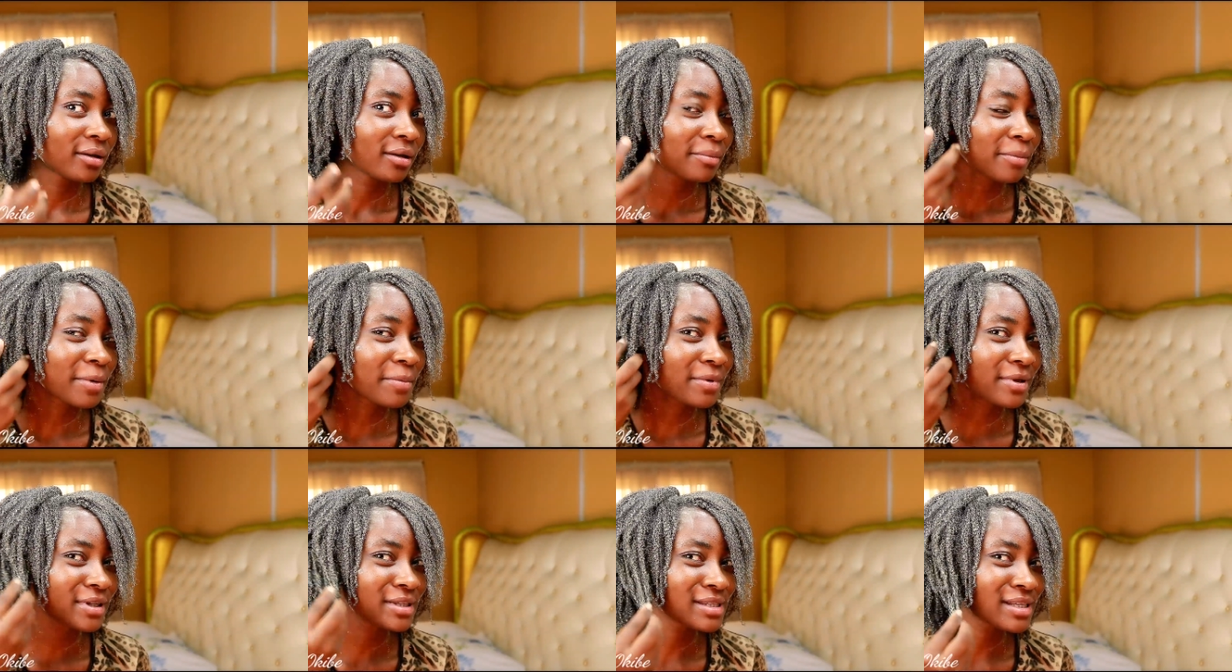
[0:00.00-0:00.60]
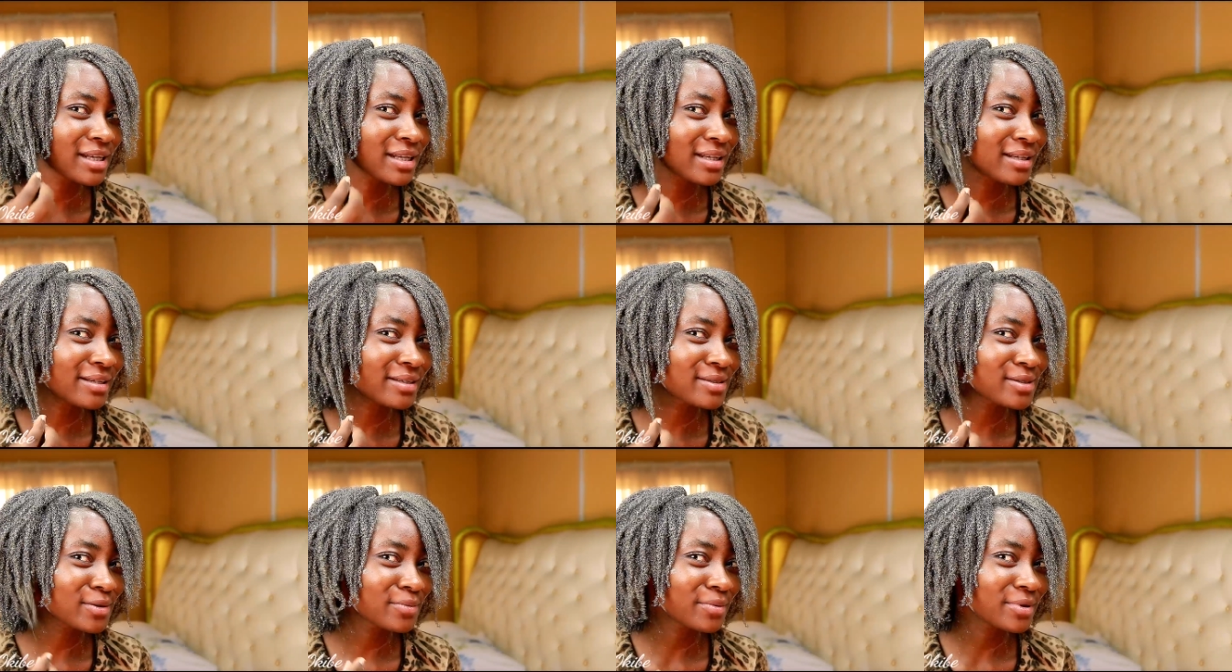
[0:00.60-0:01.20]
or maybe it's a
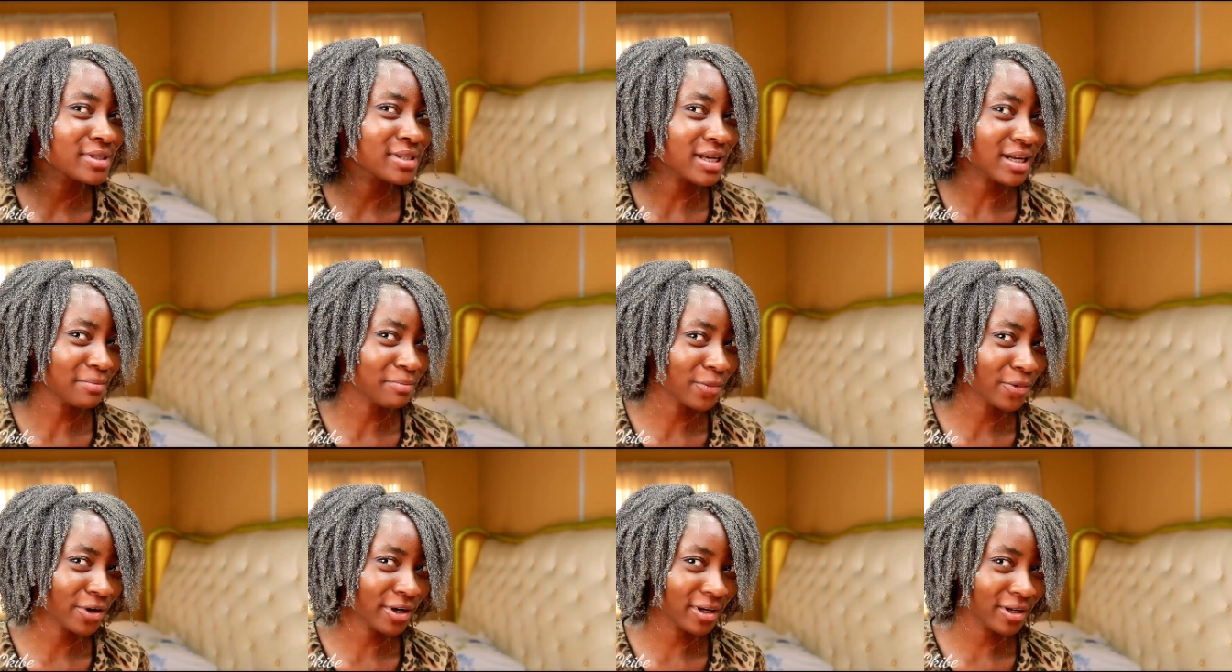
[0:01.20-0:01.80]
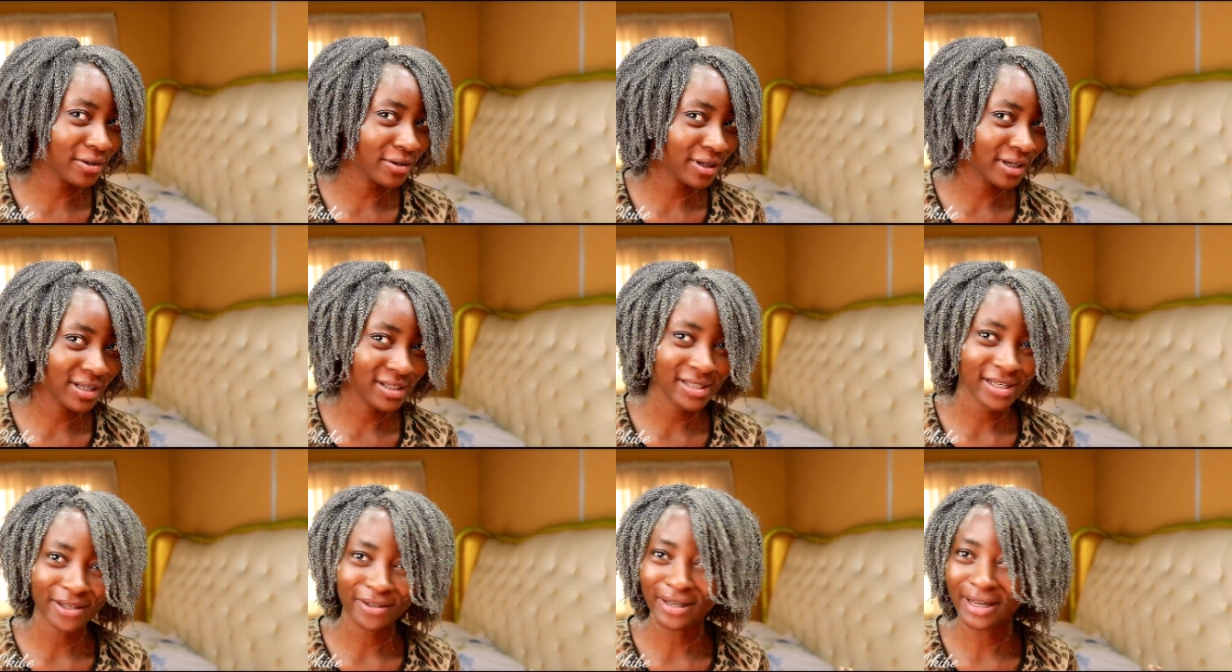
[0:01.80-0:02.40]
little bit more
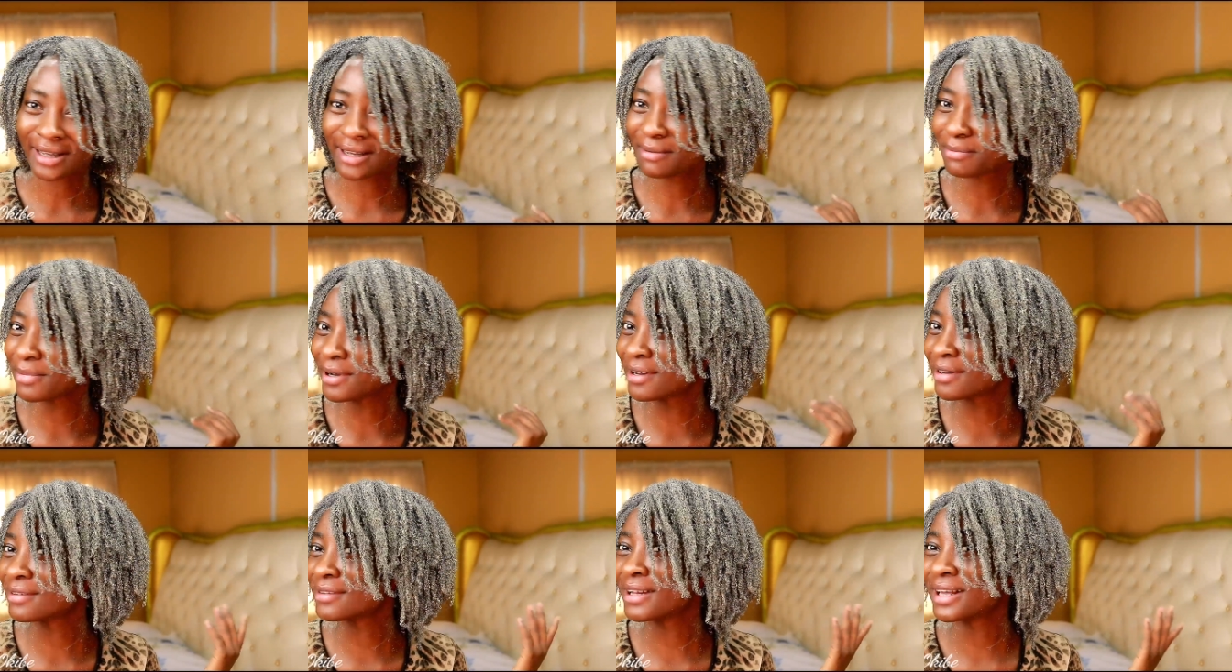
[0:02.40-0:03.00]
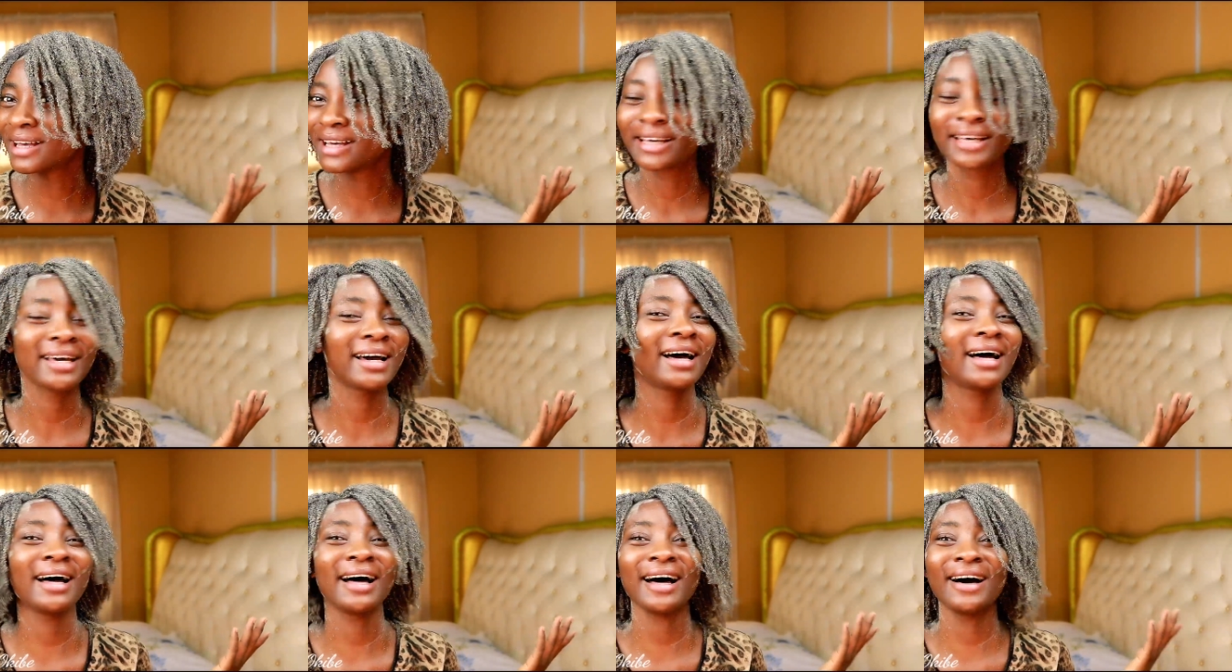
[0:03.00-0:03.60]
elongated, or like about like
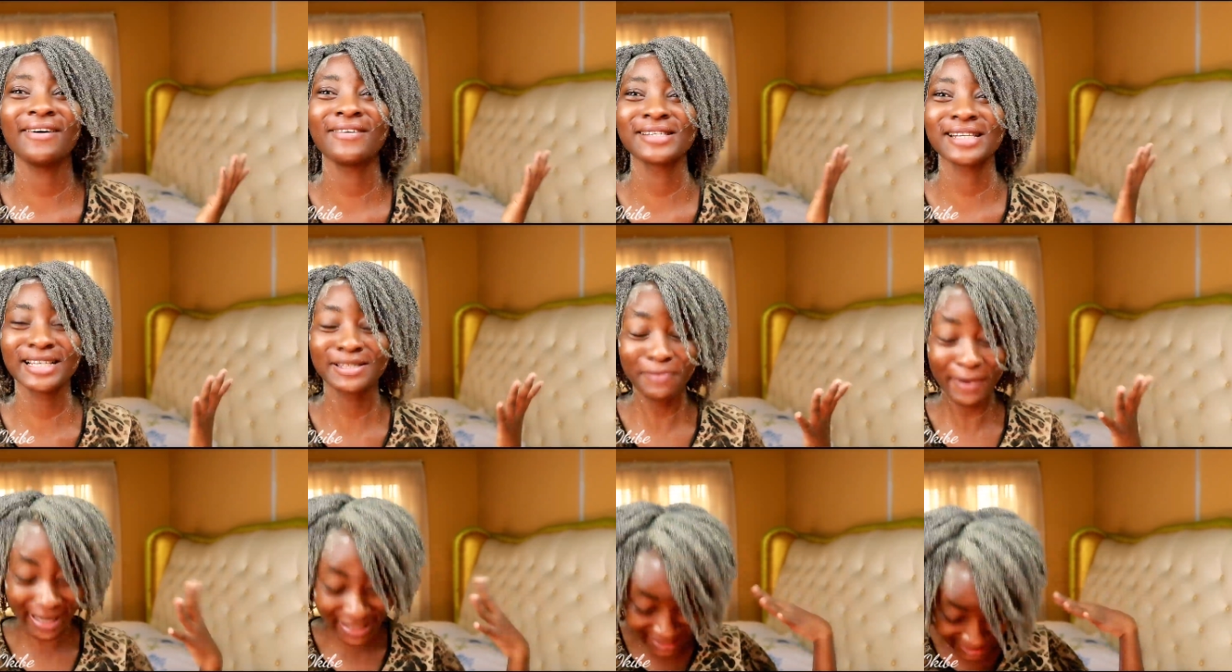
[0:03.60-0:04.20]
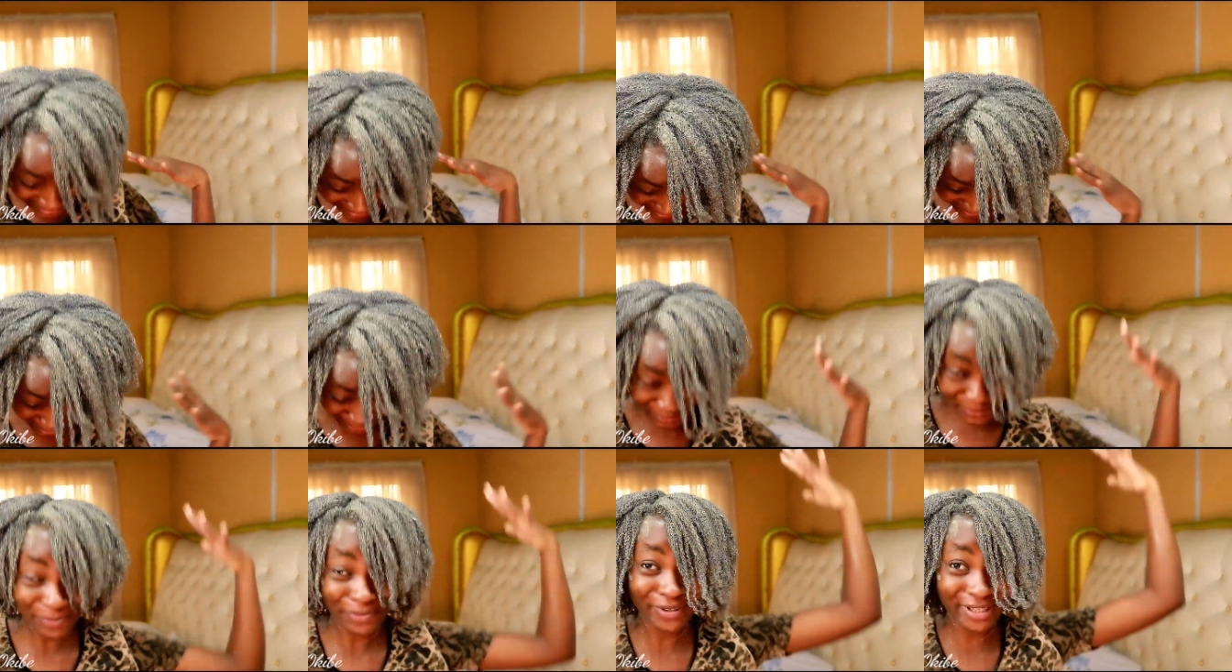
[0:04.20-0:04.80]
I was expecting it
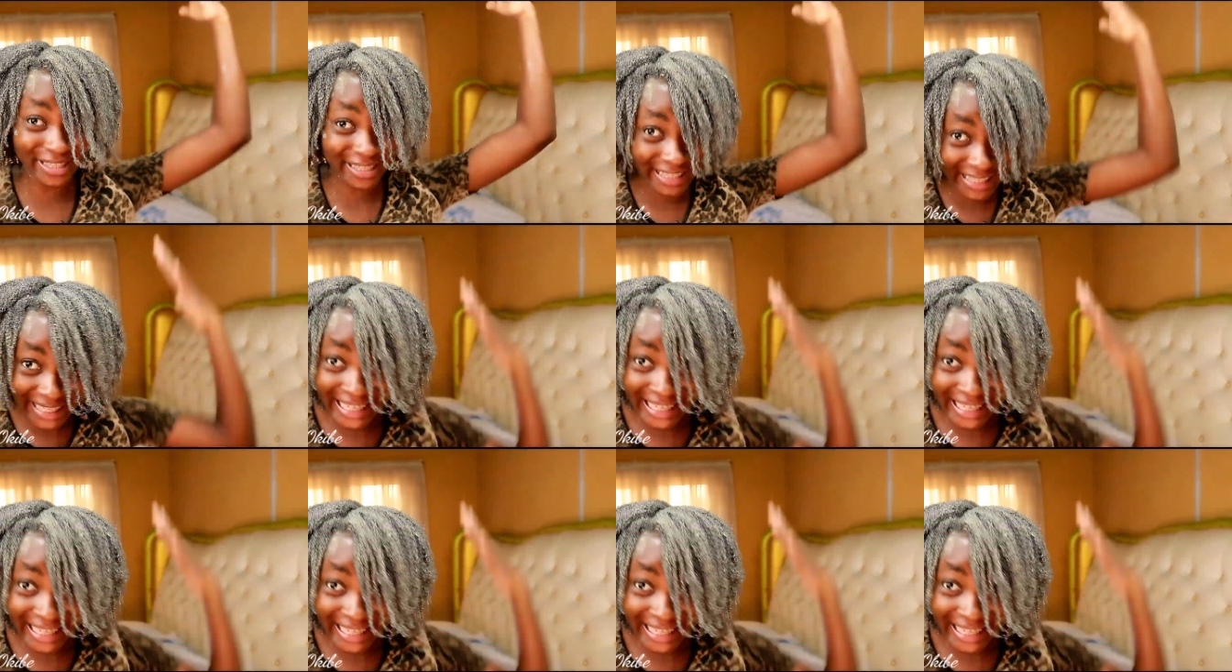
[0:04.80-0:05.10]
to be